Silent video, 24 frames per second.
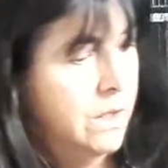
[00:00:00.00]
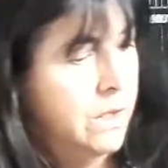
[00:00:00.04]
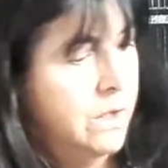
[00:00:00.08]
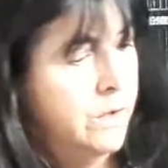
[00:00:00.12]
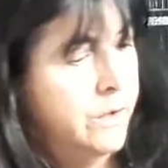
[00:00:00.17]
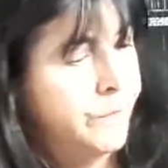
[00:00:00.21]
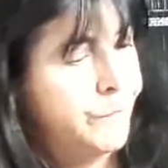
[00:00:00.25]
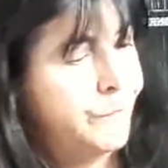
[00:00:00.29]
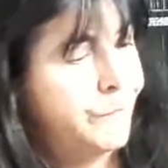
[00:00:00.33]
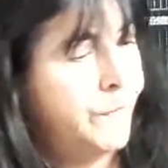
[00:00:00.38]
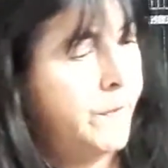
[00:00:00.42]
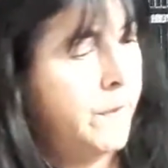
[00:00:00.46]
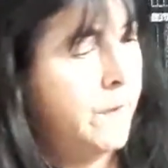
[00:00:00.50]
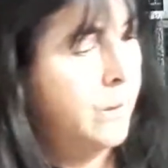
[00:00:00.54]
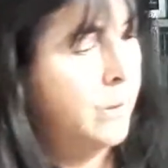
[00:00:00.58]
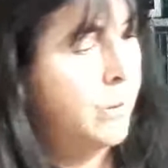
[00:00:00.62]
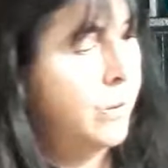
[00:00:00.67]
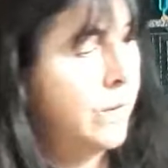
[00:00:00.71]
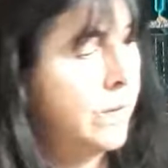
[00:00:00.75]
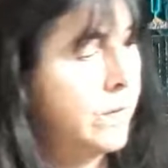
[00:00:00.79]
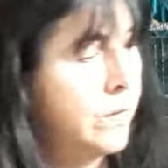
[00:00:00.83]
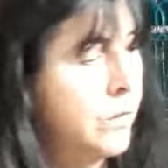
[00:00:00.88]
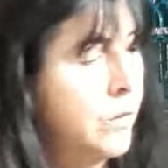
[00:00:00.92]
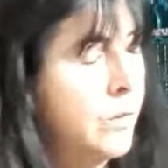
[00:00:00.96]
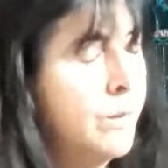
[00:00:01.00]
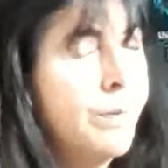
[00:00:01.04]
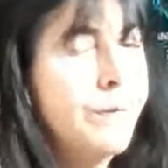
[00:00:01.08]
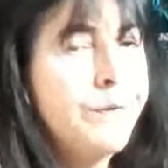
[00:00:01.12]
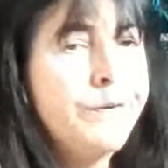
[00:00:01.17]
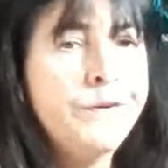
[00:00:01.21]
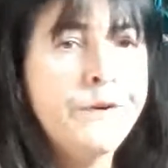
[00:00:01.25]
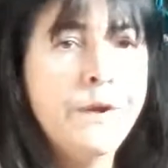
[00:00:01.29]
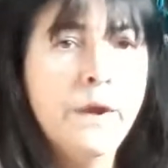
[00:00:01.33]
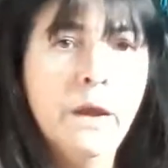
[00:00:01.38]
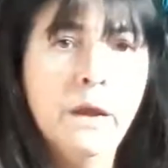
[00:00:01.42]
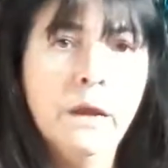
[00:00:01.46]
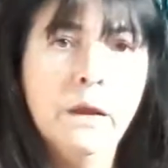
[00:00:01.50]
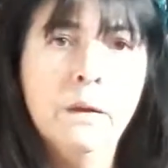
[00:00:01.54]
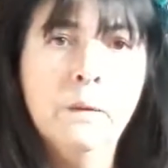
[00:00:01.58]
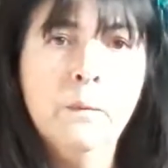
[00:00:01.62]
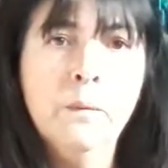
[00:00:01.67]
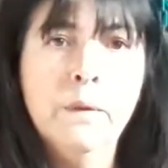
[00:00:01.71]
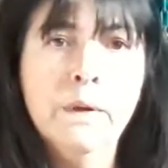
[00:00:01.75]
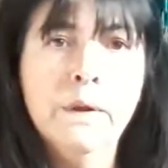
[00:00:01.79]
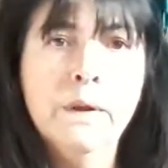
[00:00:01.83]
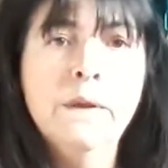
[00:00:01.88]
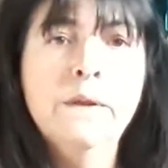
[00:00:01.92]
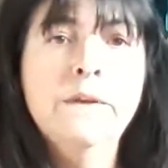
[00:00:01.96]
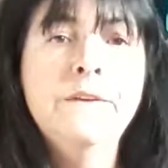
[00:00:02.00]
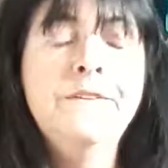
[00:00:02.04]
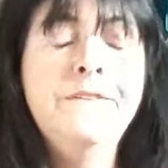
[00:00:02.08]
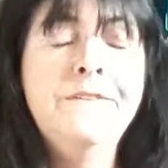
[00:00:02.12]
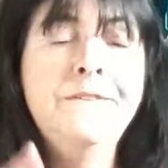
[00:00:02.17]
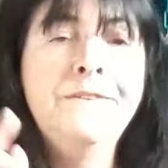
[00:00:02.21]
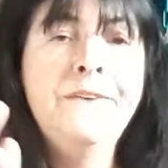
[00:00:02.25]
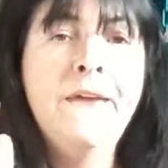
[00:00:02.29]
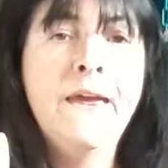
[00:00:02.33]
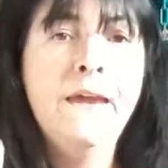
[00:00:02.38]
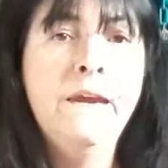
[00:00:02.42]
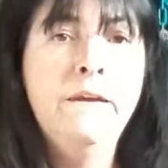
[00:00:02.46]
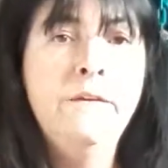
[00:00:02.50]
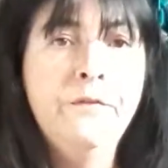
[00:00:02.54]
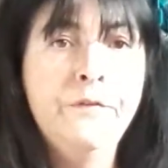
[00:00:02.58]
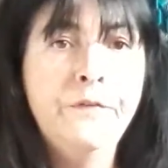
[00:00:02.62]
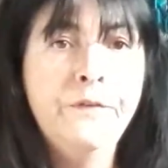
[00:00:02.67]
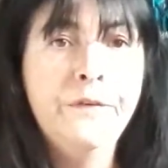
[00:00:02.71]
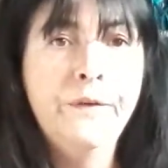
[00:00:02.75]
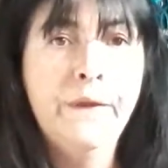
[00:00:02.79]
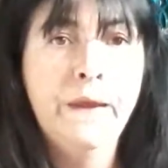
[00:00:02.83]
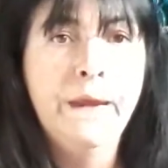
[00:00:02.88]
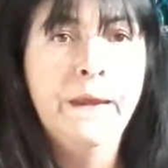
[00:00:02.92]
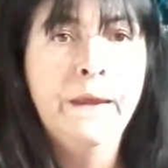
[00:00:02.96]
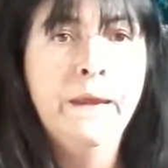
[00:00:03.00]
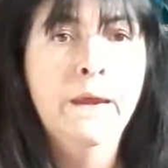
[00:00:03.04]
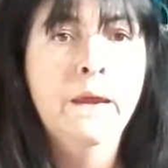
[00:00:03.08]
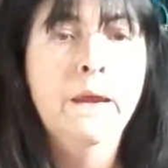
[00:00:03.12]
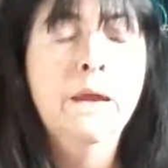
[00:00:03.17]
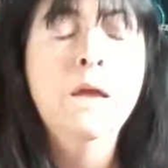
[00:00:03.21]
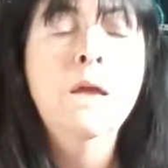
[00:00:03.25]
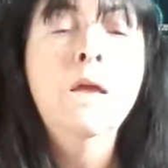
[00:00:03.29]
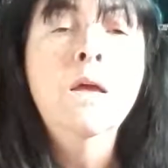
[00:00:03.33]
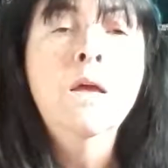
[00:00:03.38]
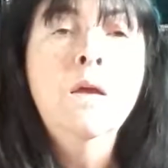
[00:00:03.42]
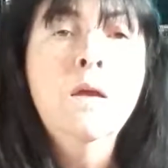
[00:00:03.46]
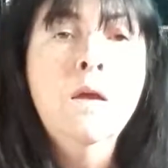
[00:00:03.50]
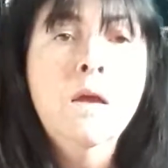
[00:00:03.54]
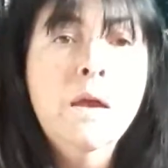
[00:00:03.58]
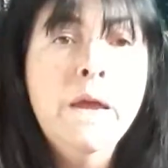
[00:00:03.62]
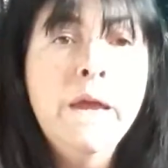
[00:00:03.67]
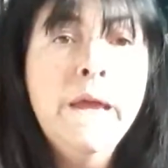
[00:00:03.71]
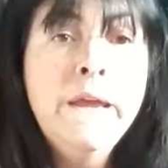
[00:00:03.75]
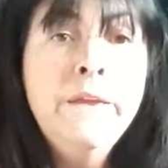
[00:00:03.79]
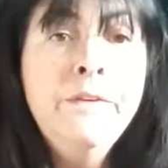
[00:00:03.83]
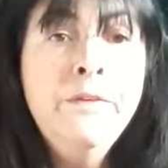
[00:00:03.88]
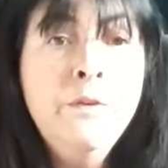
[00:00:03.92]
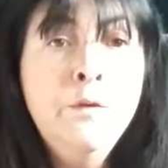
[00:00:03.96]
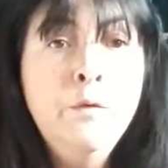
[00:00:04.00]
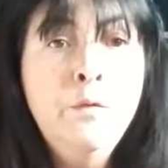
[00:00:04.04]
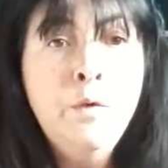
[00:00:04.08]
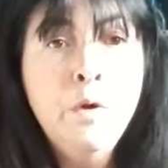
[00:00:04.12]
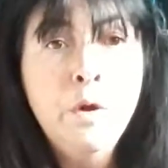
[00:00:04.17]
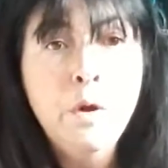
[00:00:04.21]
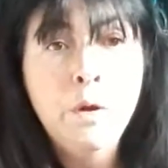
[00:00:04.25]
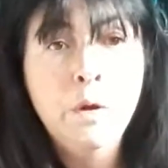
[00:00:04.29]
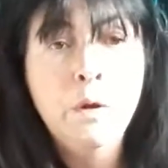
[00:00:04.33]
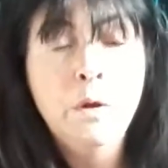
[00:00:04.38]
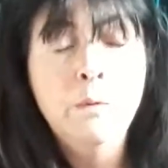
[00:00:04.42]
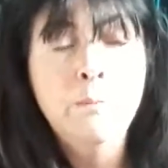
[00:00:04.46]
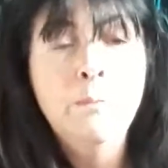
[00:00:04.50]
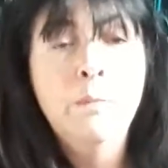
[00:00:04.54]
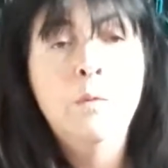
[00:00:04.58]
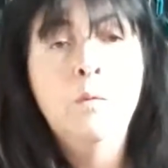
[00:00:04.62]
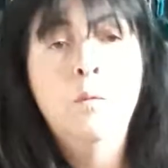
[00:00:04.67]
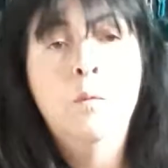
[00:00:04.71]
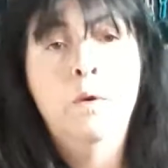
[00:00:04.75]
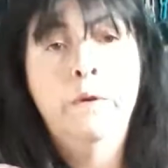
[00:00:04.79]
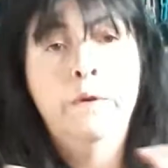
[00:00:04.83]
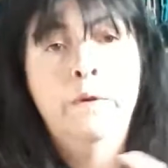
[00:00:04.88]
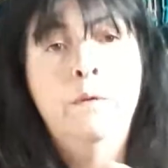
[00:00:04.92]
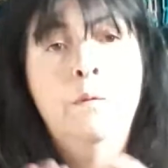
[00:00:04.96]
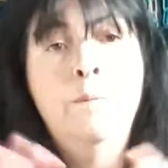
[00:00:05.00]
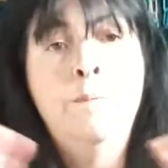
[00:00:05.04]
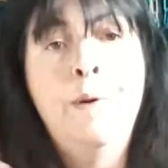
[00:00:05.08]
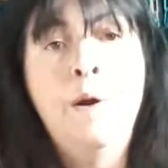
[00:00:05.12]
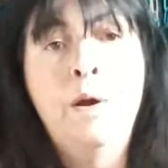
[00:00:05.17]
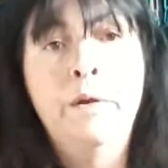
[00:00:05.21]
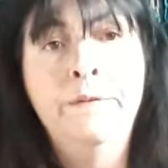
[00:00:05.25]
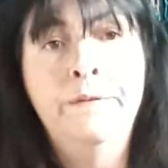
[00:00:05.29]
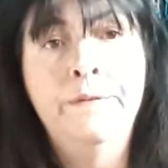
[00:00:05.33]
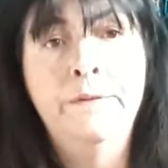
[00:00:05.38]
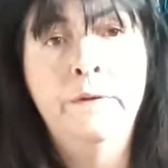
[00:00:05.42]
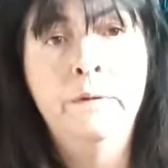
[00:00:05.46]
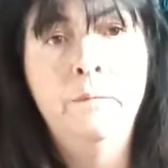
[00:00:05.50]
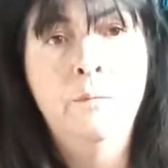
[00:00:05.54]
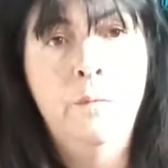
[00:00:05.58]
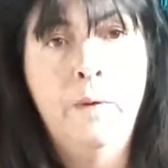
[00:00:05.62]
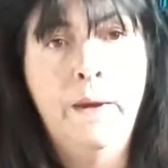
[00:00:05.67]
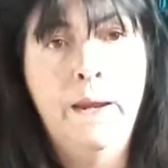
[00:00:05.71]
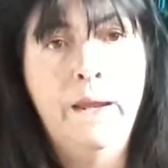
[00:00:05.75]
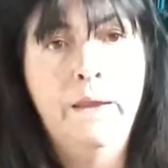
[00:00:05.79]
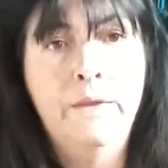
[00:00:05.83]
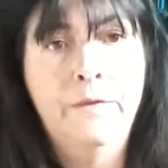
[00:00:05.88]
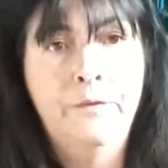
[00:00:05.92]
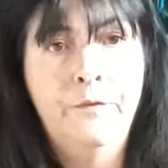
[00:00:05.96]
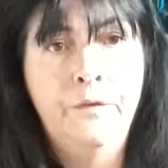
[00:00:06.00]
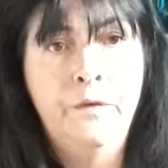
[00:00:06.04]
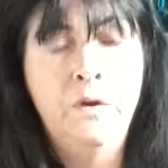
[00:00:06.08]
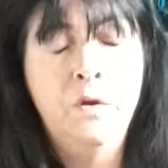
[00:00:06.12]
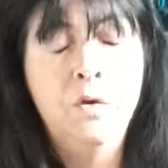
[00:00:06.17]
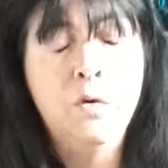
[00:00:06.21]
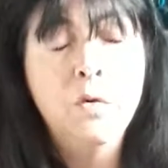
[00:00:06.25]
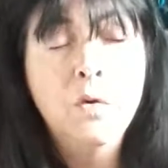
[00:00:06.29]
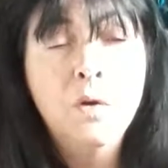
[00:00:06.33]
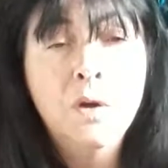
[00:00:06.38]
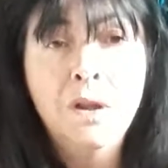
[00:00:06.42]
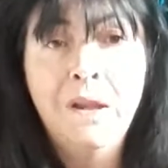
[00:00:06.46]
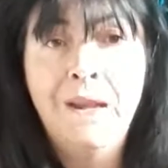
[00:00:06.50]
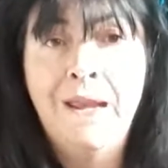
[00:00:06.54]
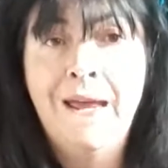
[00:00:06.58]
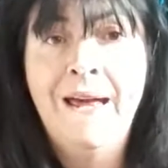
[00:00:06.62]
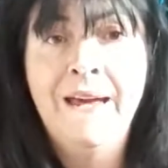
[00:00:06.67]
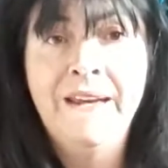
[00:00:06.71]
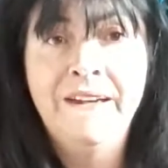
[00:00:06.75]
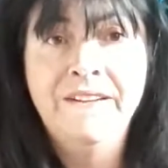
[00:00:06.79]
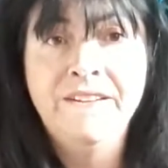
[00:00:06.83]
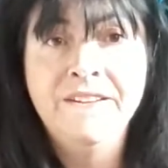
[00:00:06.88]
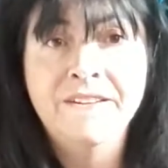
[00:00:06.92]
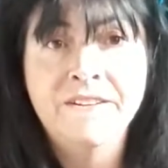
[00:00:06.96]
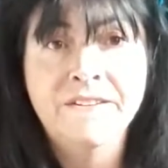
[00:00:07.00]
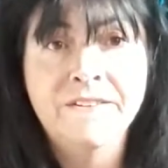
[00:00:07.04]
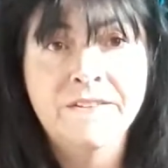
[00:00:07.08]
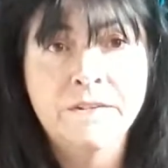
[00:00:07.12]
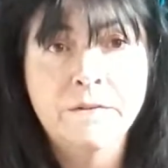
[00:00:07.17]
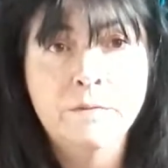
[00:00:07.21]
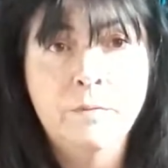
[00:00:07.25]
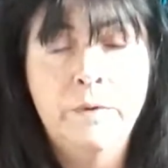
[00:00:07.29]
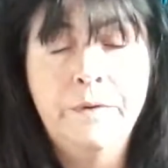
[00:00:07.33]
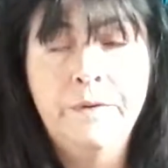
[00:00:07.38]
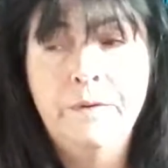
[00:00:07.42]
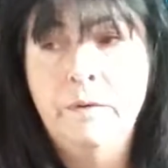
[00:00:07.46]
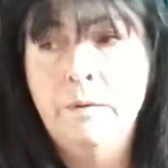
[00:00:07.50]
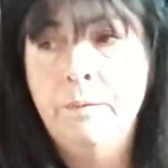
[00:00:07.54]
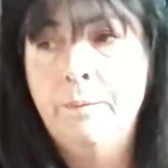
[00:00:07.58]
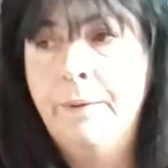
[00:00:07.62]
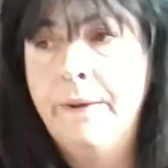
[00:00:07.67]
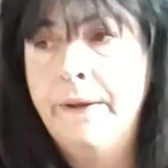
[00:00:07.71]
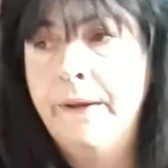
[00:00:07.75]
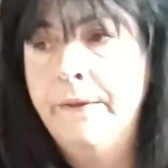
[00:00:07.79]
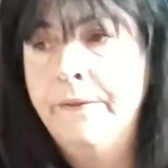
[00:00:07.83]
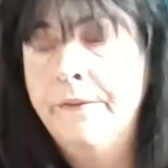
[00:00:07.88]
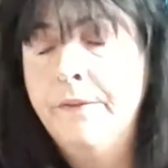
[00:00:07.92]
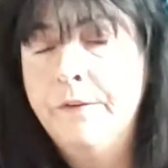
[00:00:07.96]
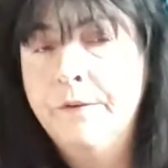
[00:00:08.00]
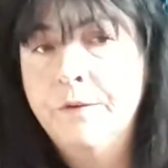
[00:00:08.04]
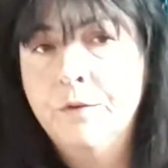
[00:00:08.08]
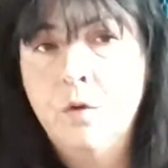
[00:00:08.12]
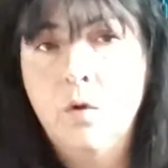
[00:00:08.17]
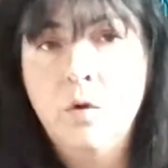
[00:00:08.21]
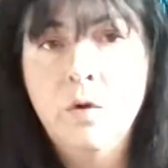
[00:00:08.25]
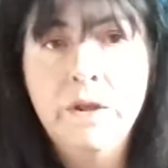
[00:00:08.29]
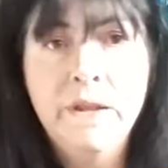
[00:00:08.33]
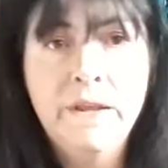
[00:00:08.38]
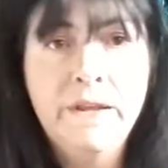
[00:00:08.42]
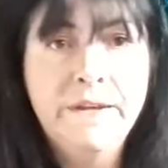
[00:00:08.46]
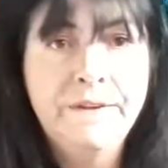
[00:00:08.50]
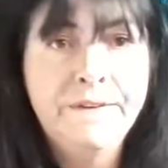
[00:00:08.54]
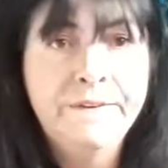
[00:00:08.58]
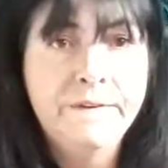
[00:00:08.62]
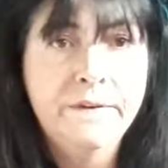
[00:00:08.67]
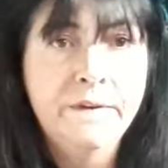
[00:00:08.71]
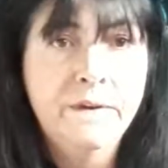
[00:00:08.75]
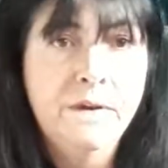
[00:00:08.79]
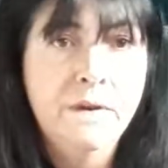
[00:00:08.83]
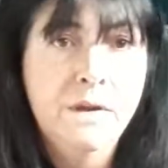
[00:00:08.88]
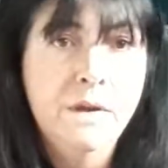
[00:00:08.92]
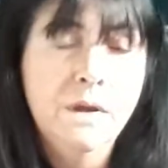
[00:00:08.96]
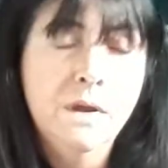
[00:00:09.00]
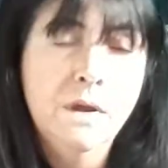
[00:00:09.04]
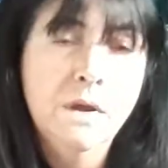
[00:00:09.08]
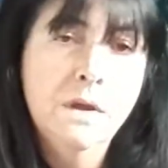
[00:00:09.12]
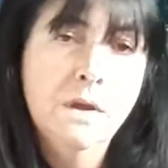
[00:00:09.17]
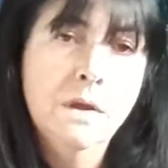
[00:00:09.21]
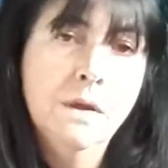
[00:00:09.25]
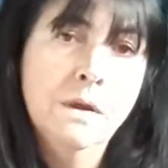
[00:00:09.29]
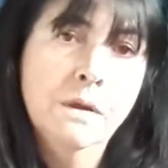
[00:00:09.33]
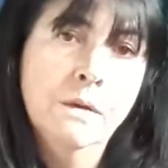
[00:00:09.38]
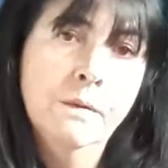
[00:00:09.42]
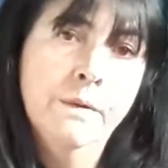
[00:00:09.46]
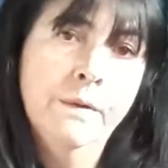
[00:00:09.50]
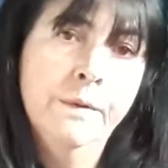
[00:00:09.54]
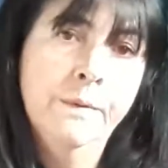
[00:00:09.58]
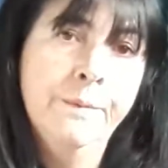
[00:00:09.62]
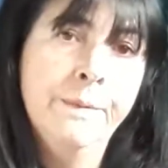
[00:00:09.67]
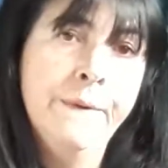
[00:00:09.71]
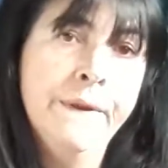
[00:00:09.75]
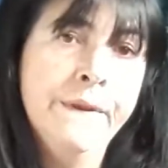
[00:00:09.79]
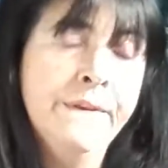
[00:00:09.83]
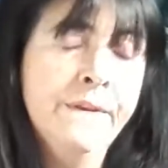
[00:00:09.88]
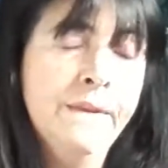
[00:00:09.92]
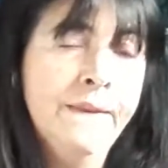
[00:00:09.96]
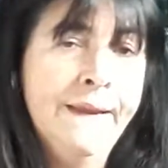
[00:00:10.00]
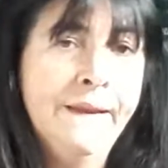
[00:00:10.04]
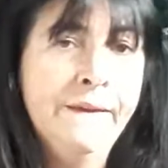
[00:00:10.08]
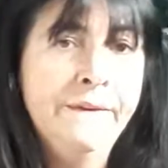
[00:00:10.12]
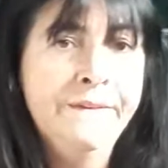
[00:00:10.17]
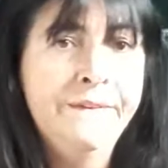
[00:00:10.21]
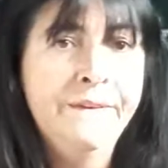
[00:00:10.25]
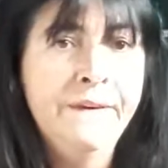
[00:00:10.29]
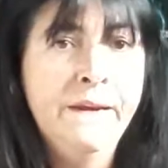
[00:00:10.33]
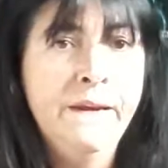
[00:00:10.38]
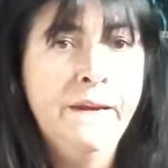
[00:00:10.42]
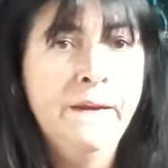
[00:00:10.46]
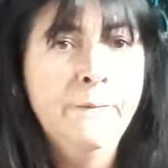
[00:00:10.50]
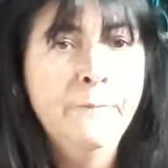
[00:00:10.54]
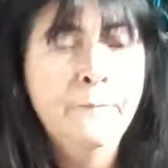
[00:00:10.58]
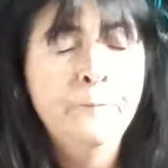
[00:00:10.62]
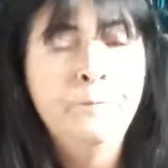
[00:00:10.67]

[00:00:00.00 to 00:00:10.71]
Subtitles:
So number two, safety in the room, what you're bonding with for your gliders, whether it be in the toilet, whether it be in the landing.